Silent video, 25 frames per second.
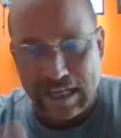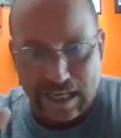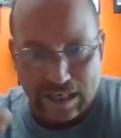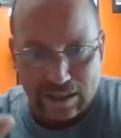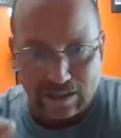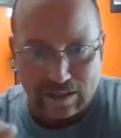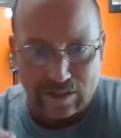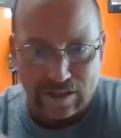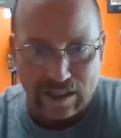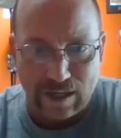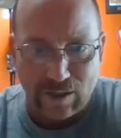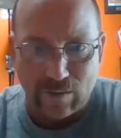
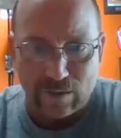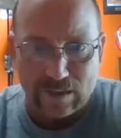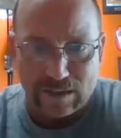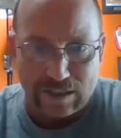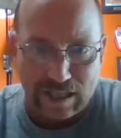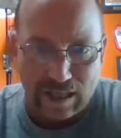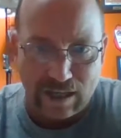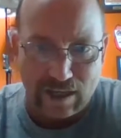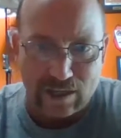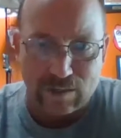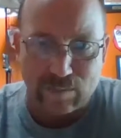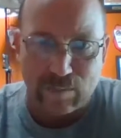Yesterday was
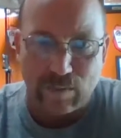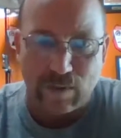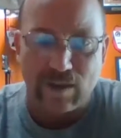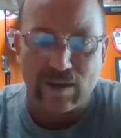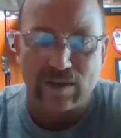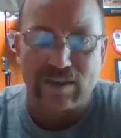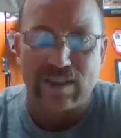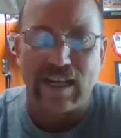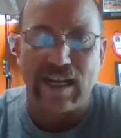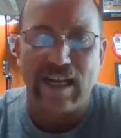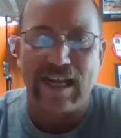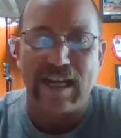Dale's
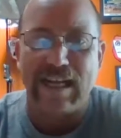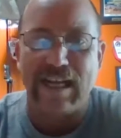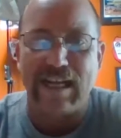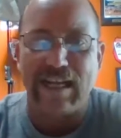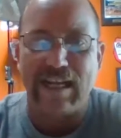birthday.